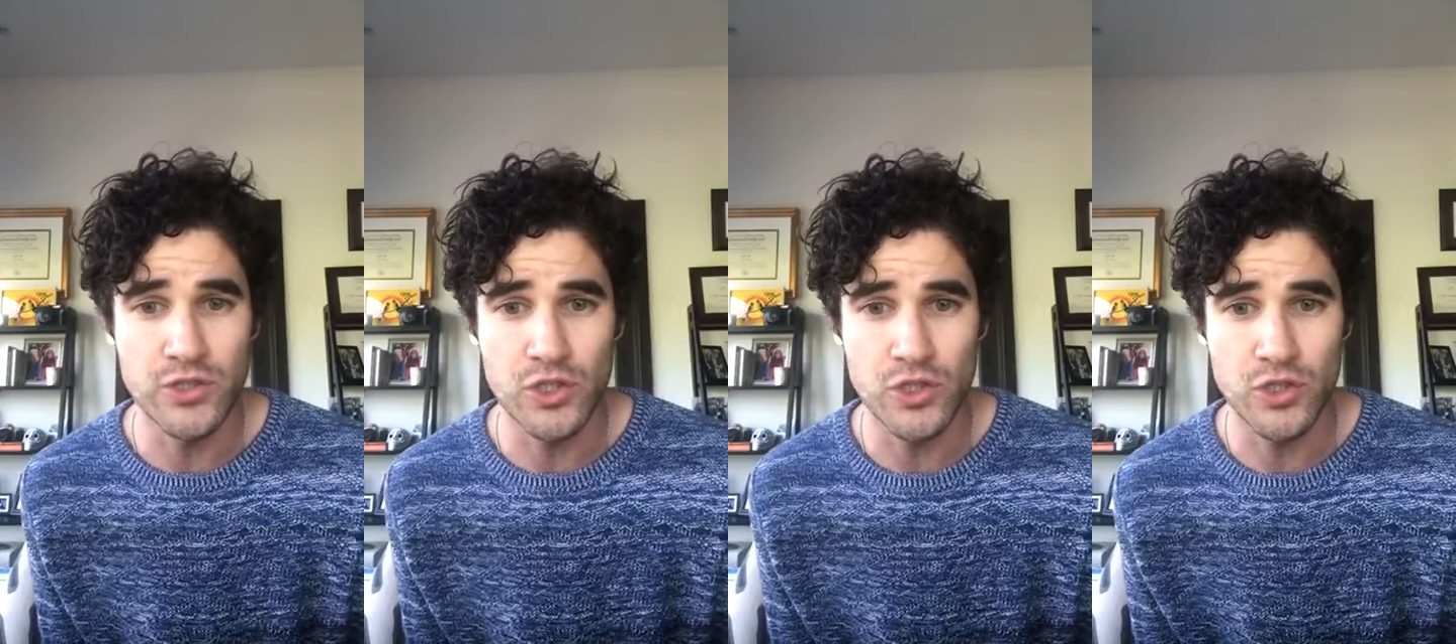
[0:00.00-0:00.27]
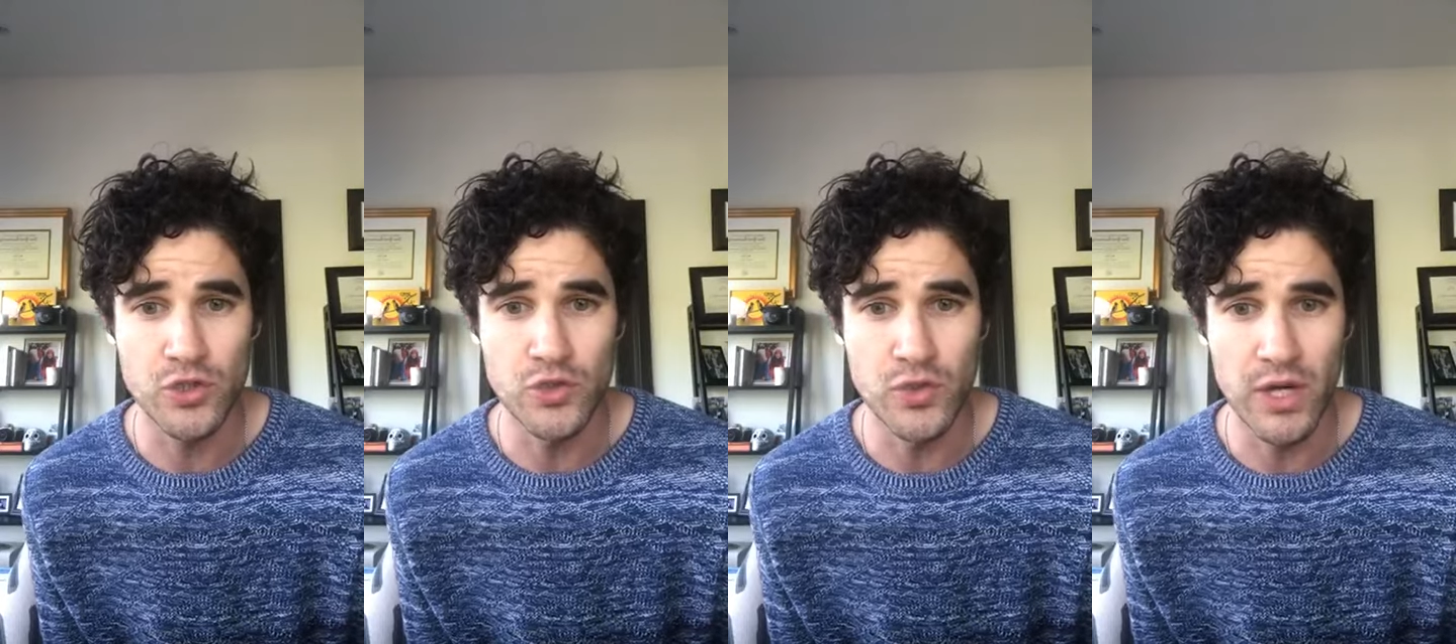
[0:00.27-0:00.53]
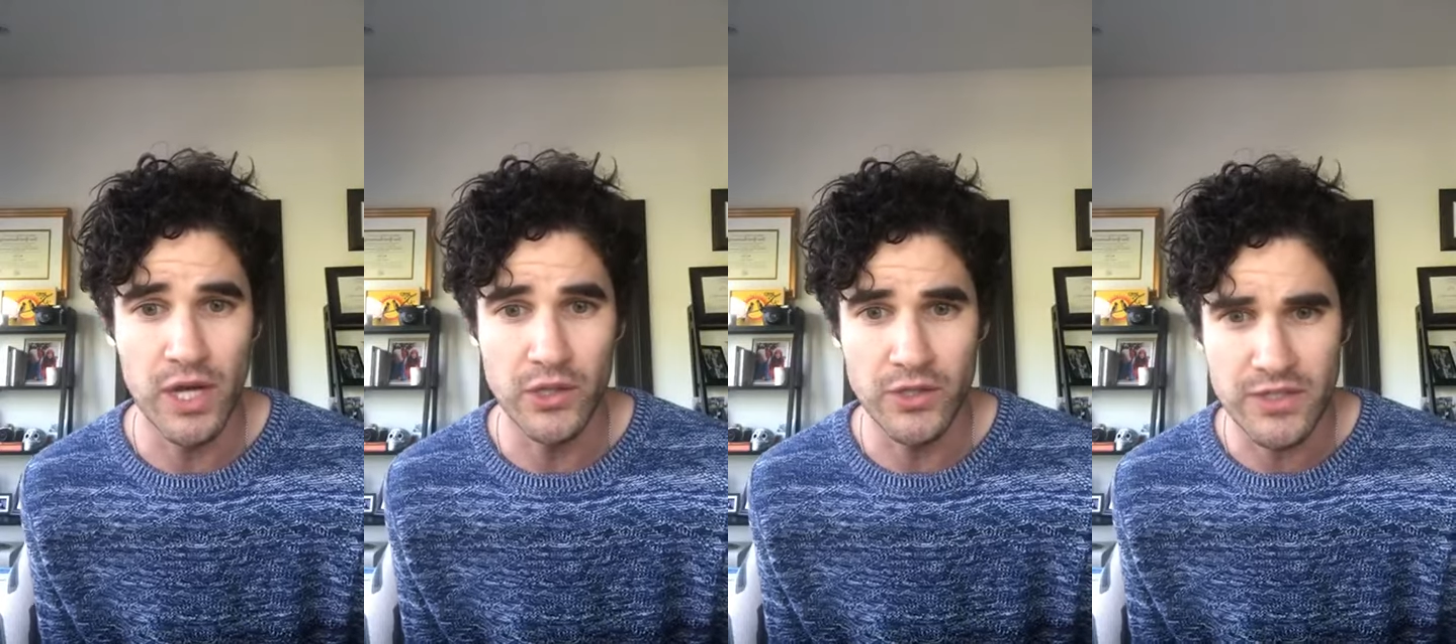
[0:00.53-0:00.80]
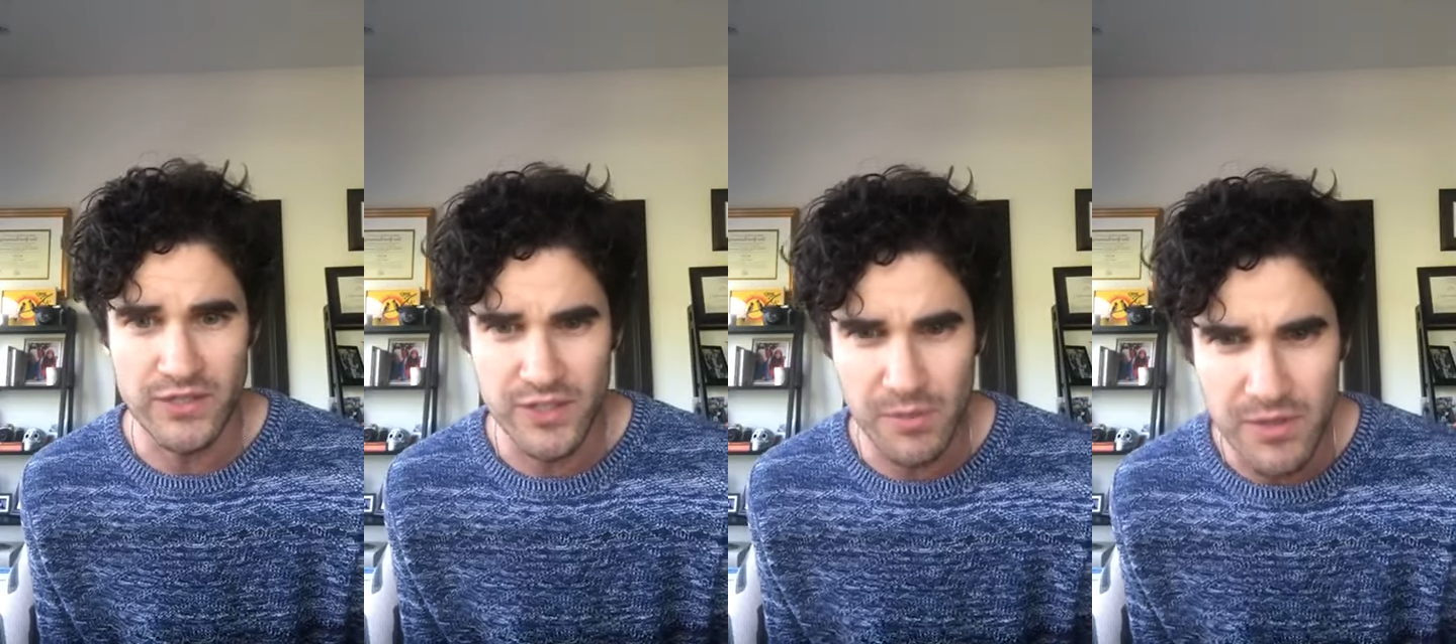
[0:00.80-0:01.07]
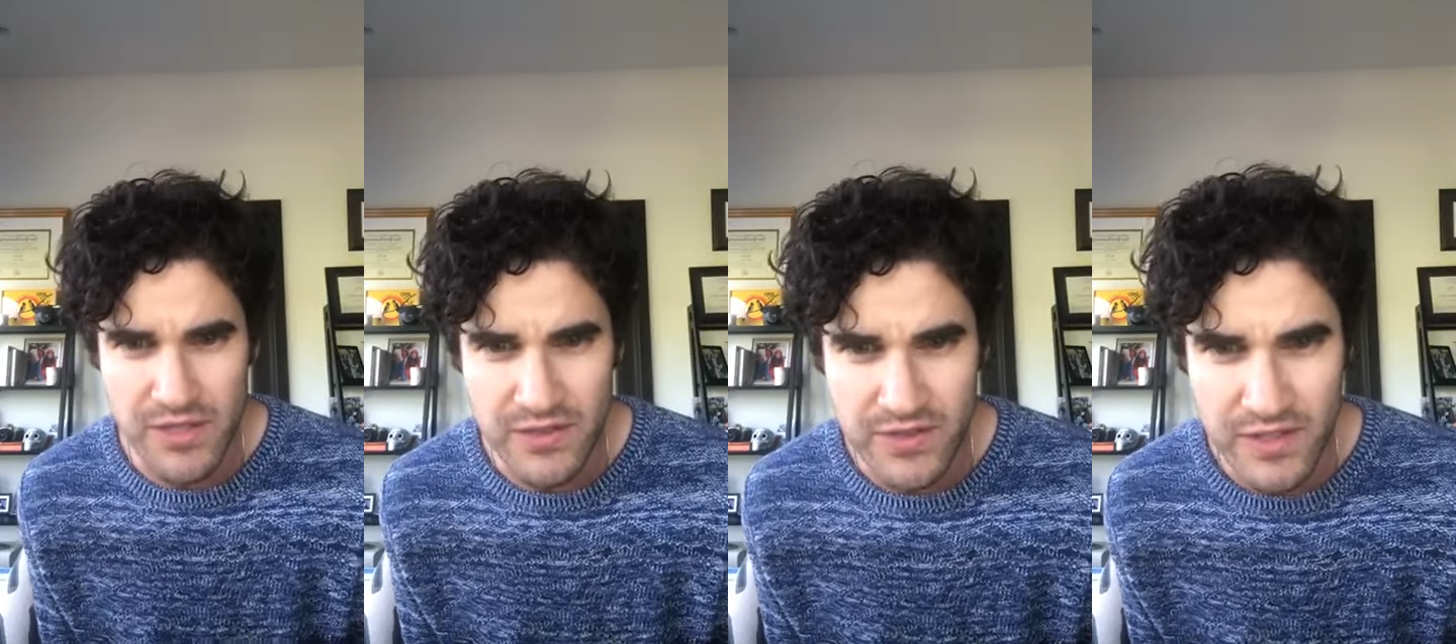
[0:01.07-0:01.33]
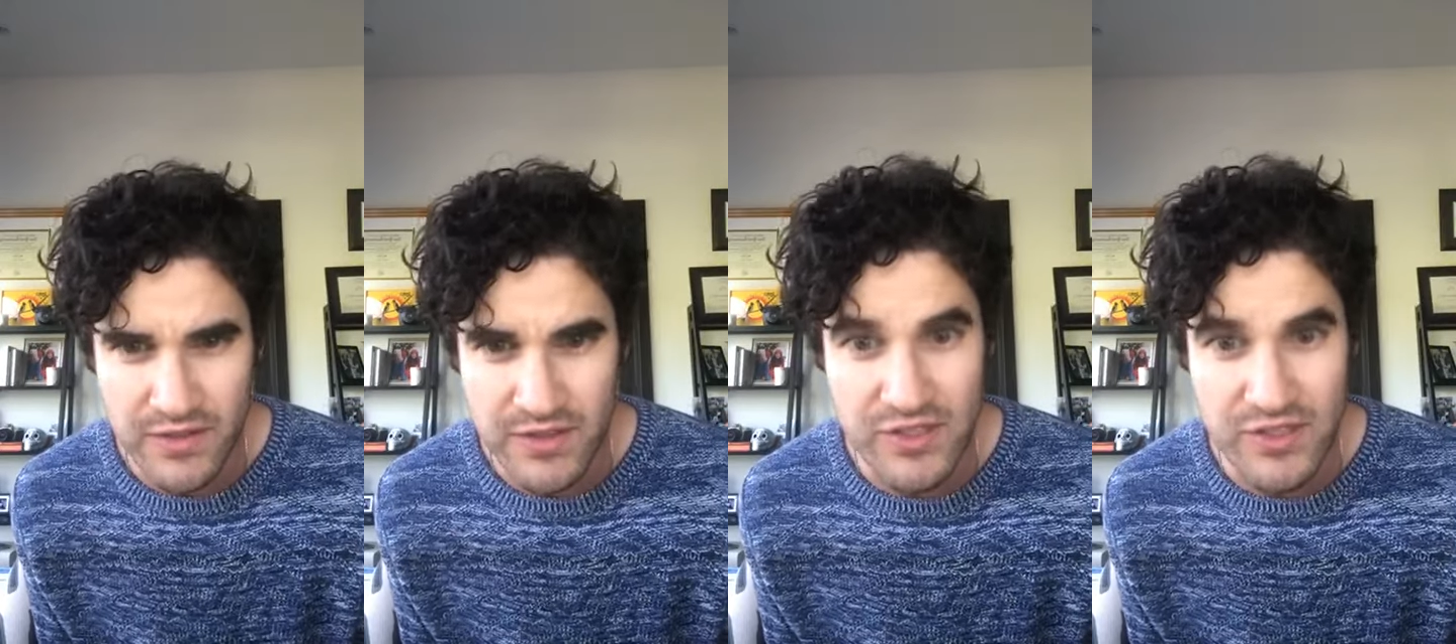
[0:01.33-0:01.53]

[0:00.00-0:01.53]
to look at some of these things.